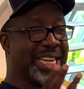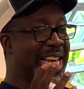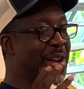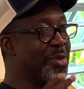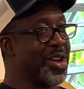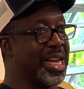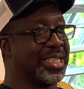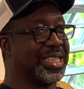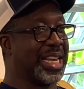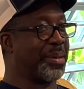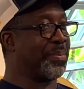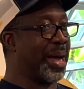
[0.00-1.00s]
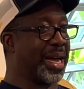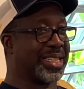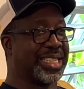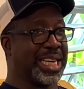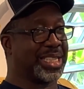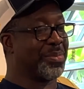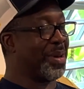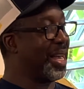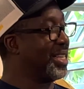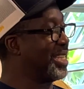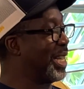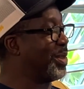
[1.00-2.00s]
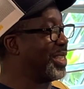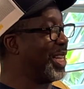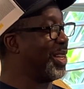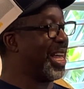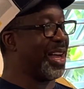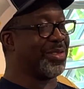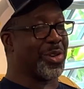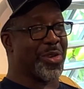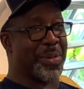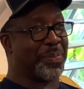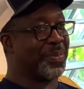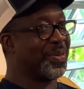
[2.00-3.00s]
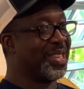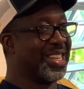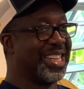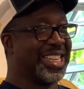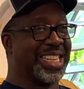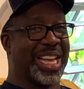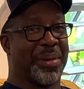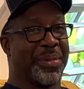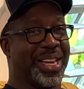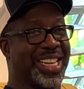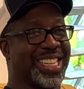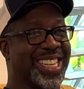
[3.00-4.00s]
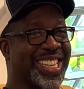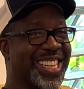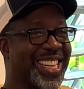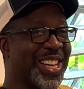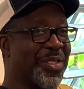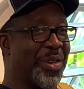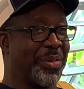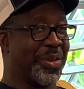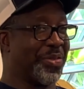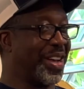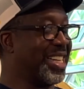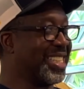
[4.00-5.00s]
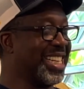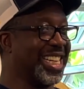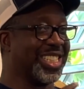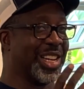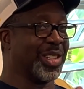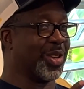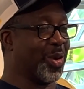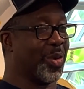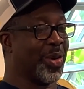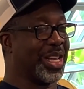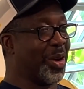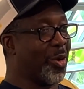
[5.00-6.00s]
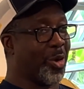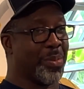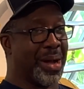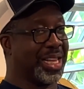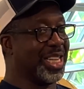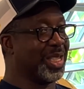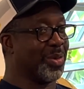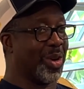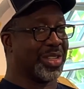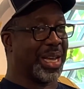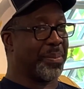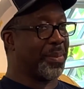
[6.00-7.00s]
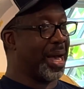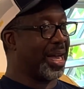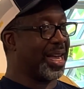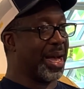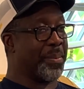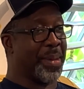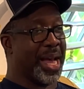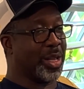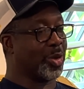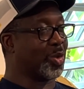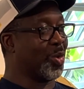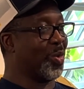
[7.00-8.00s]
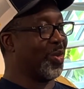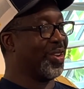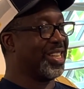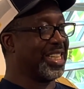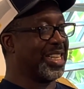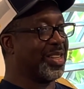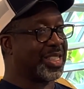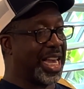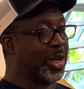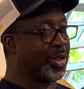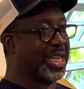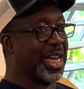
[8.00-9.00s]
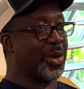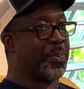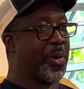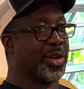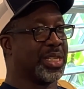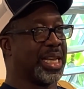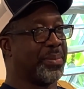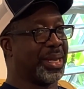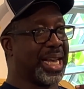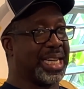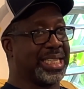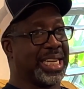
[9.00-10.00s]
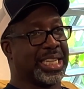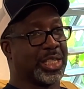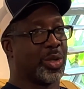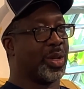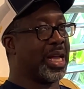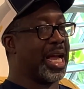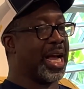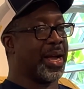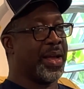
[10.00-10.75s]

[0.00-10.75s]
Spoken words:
Arians and back, 6 miles. I can take it down the road. You know what I mean? From the fire station to where the old Bally's was and back, a mile or two. You know, so I could tell you points there because I did it so long,